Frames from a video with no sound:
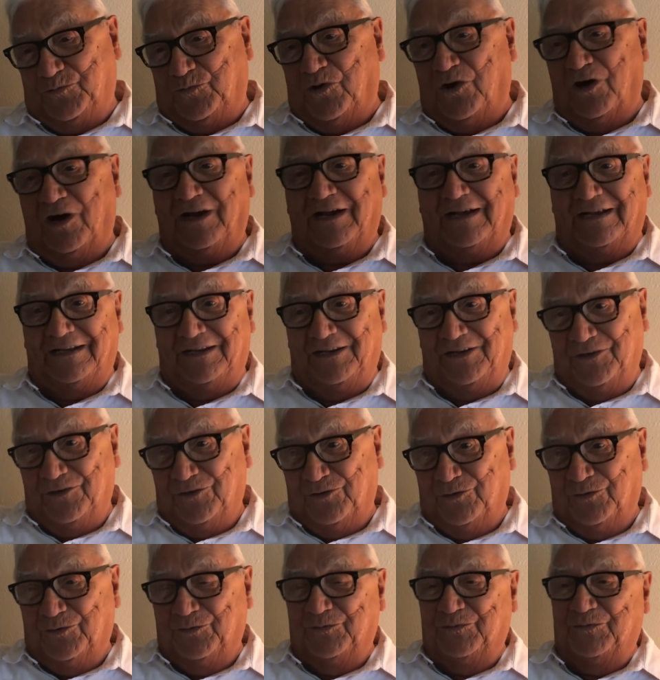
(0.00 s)
walking, you
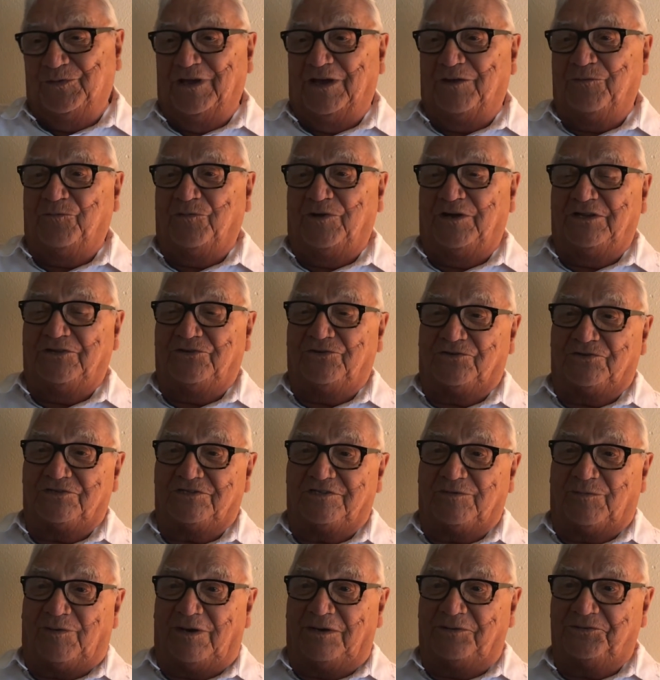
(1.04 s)
know, that way
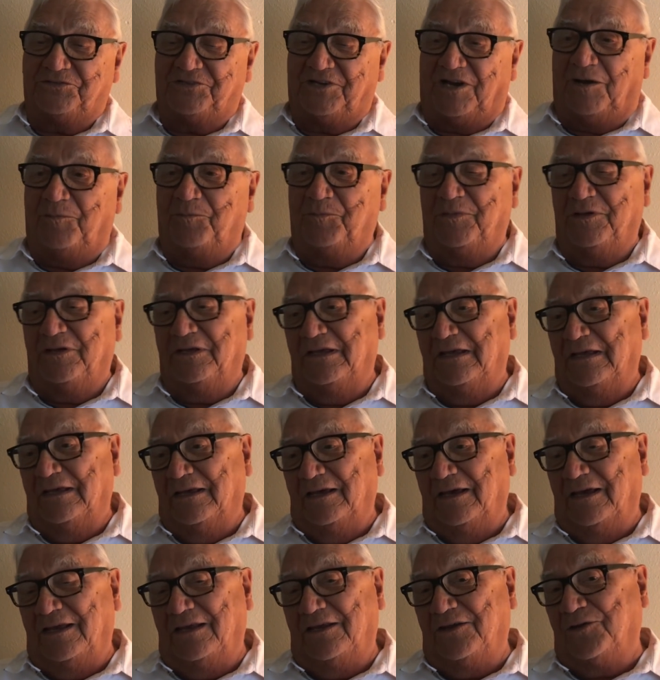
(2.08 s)
towards our shop.
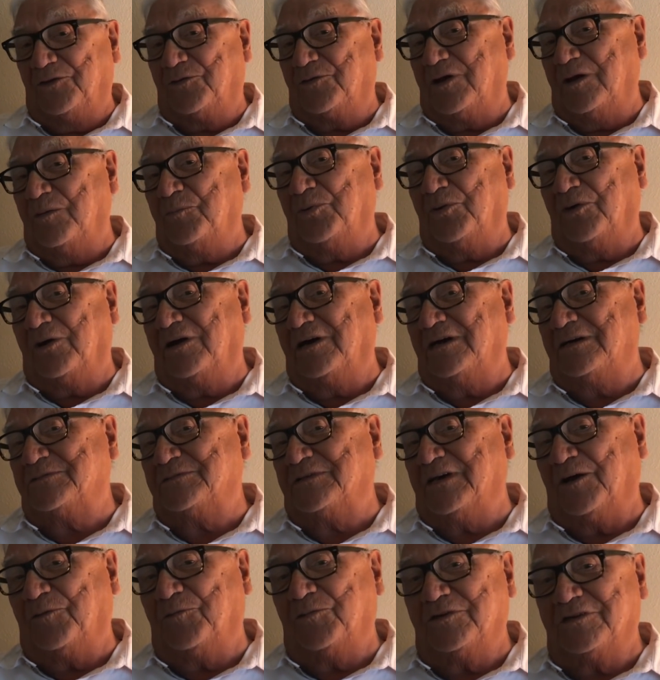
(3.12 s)
And your grandpa comes
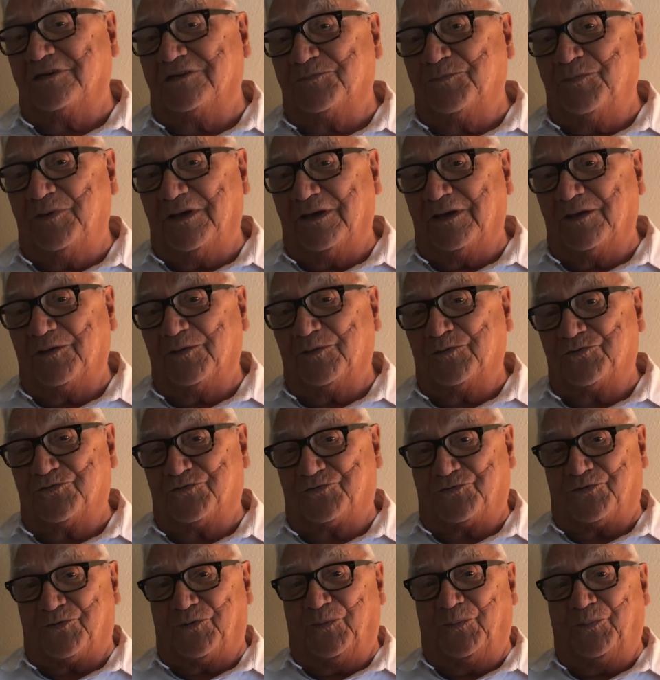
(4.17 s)
out with this big
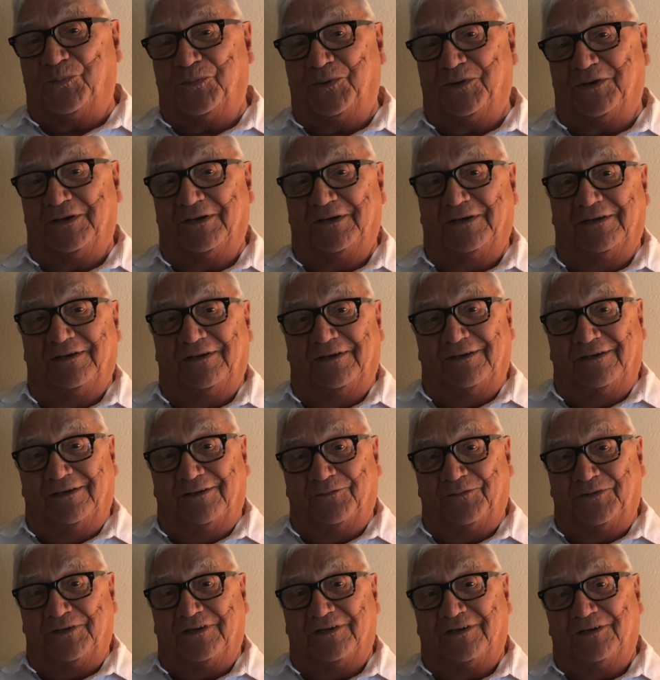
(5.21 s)
strobe,
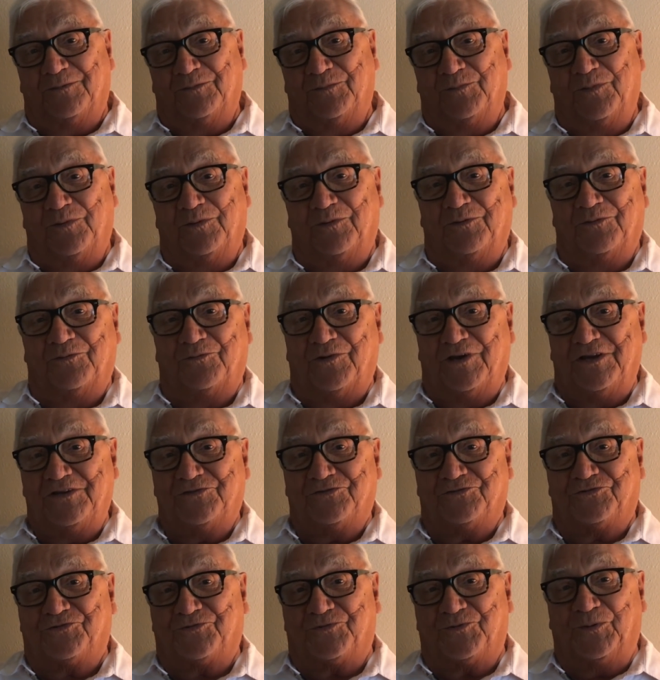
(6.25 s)
with a
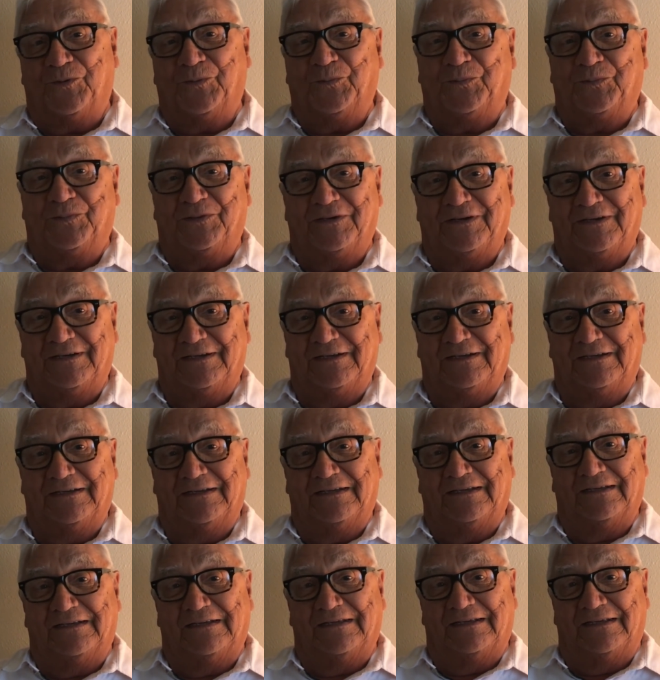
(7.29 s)
razor strobe,
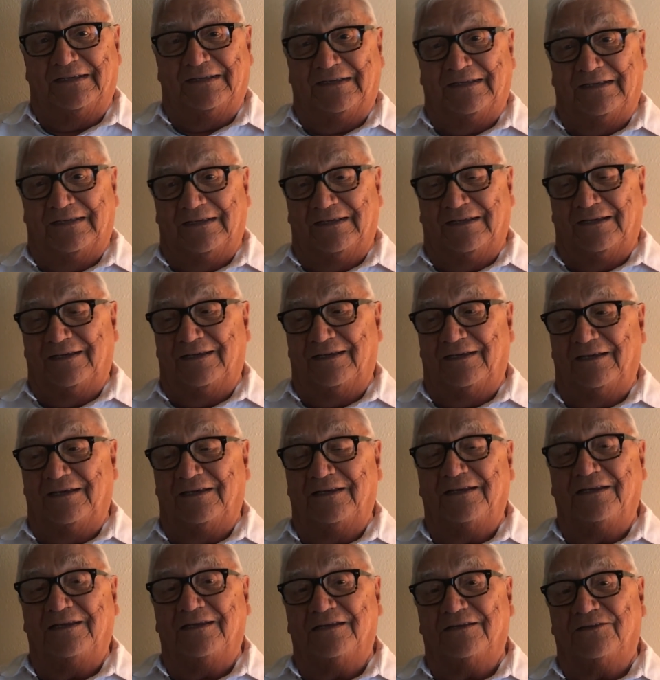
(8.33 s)

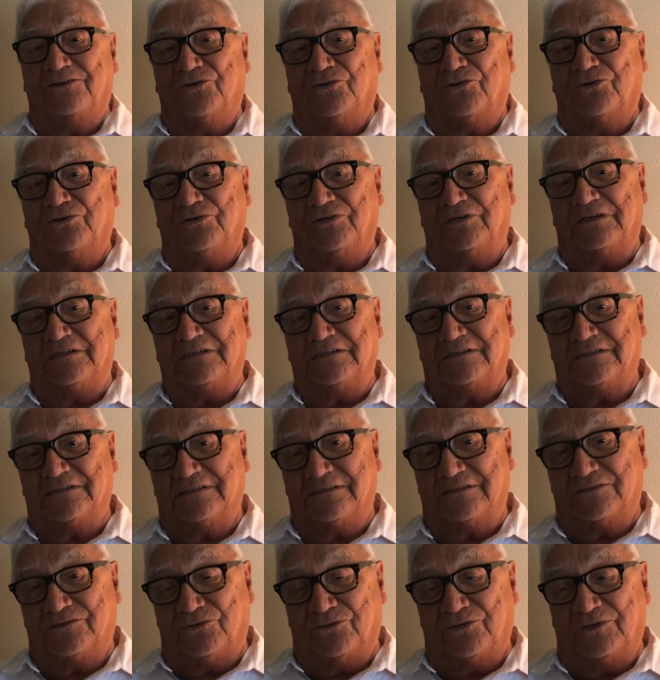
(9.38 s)
and he told
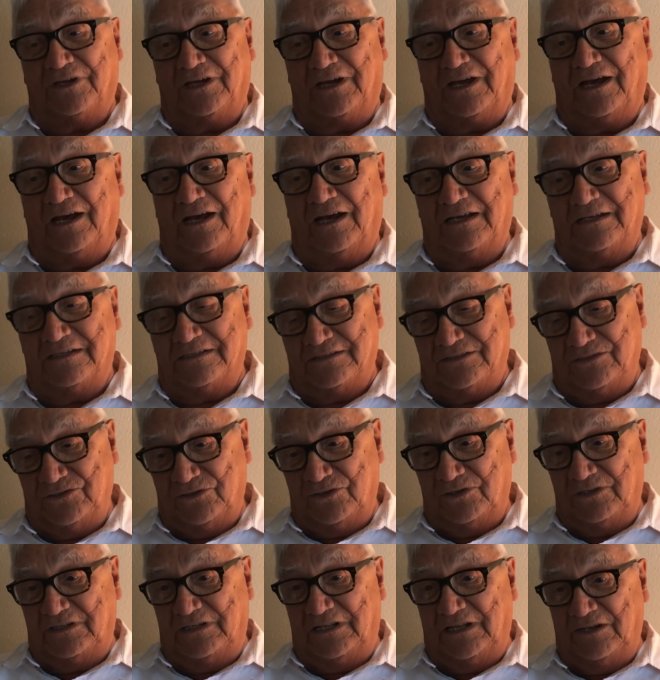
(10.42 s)
the guys, you
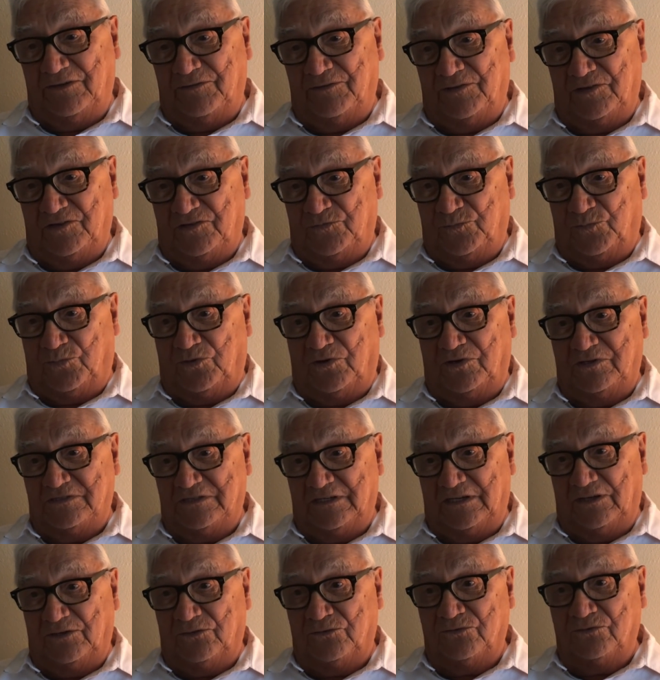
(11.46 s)
leave these boys
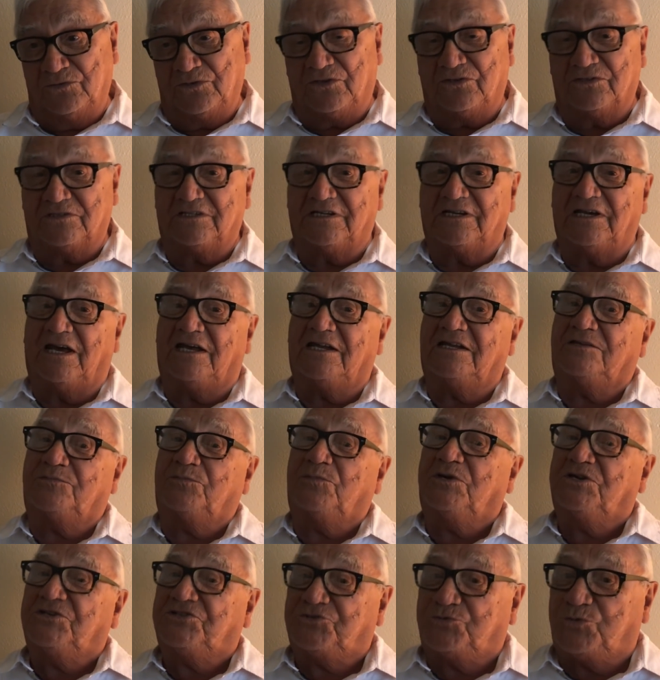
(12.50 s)
alone because they got as
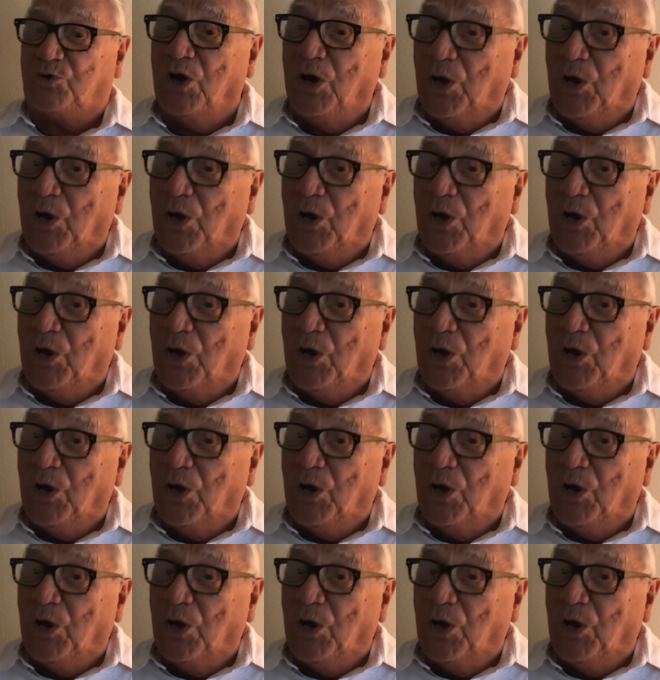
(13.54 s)
much